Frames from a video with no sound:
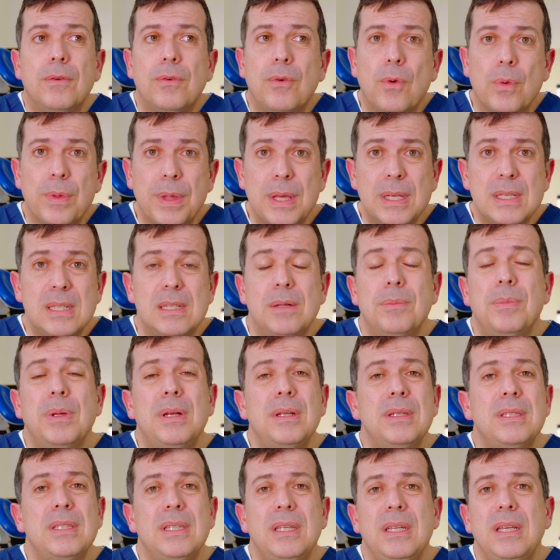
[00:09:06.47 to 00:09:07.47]
for their
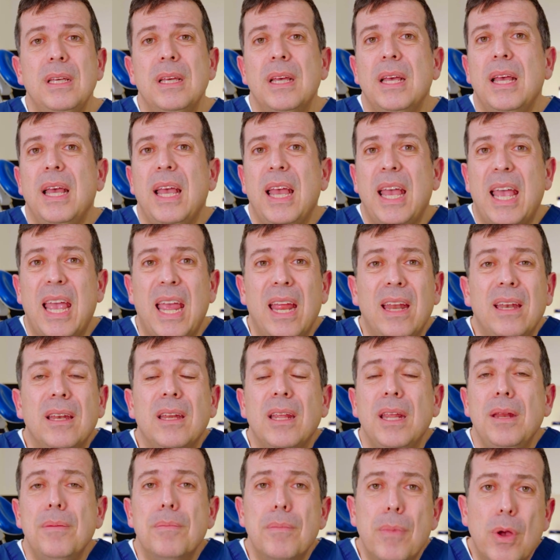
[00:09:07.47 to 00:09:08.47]
stability, and
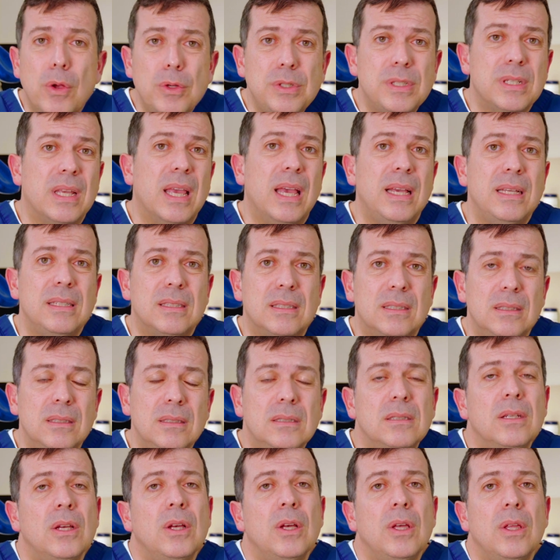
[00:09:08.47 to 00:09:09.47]
in most
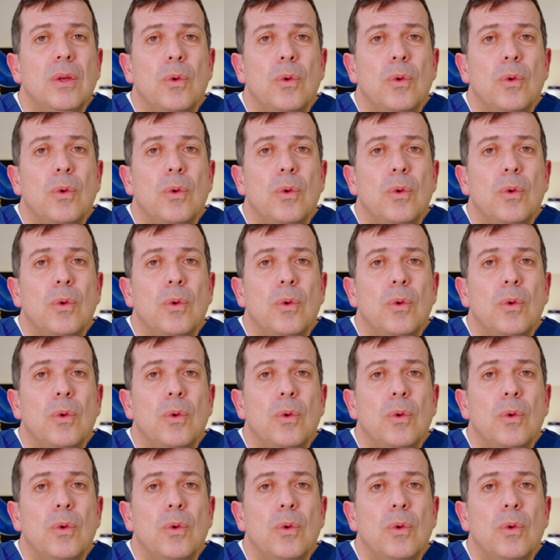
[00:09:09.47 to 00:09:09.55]
cases,